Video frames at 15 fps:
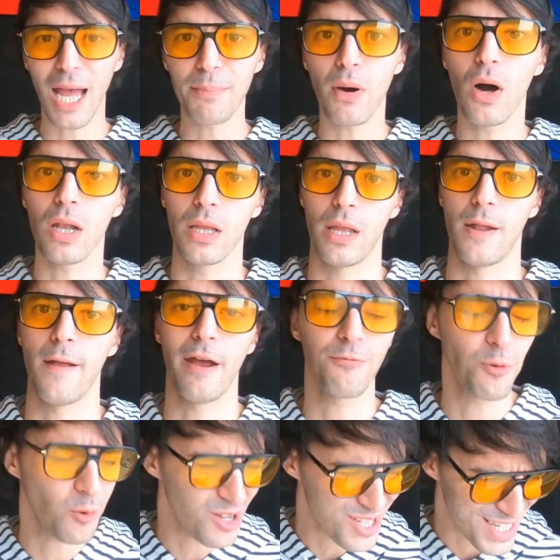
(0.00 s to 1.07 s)
eyeball it.
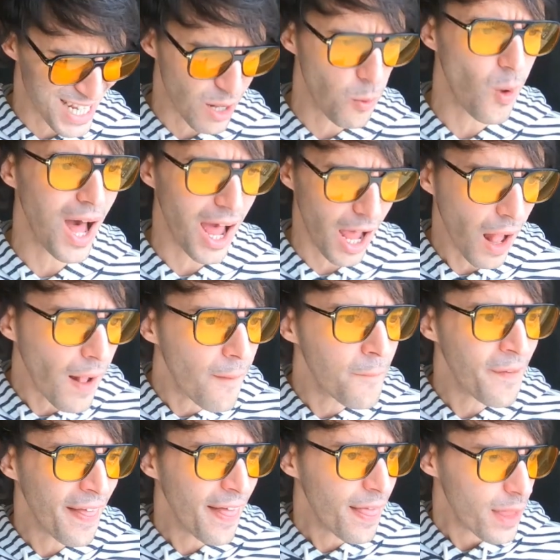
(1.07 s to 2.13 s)
Every once in a while,
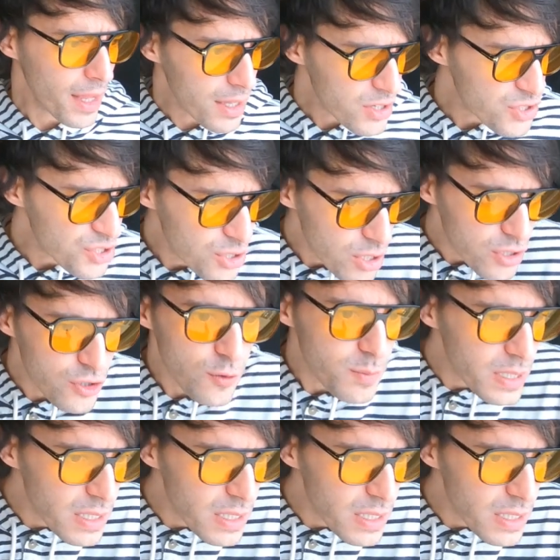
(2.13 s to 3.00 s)
it is good to